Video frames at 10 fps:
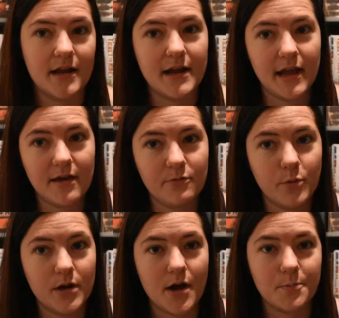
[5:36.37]
and I have
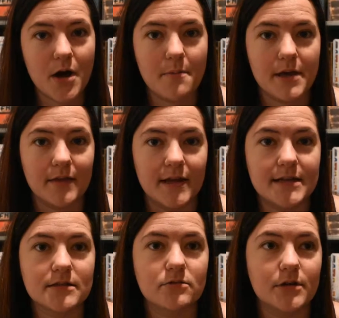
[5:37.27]
one upcoming that
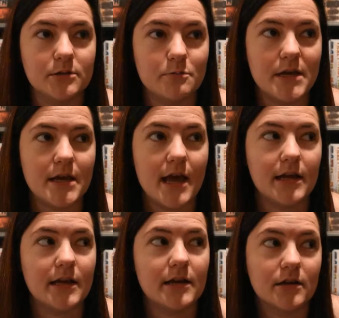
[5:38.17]
is going to be
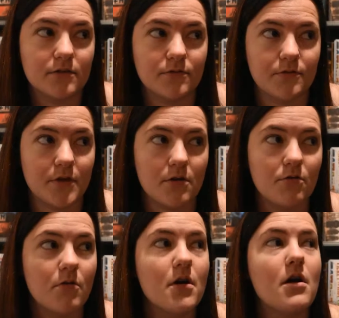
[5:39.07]
a negative
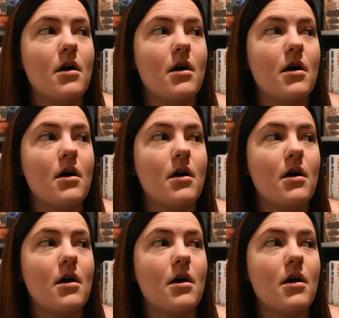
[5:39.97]
review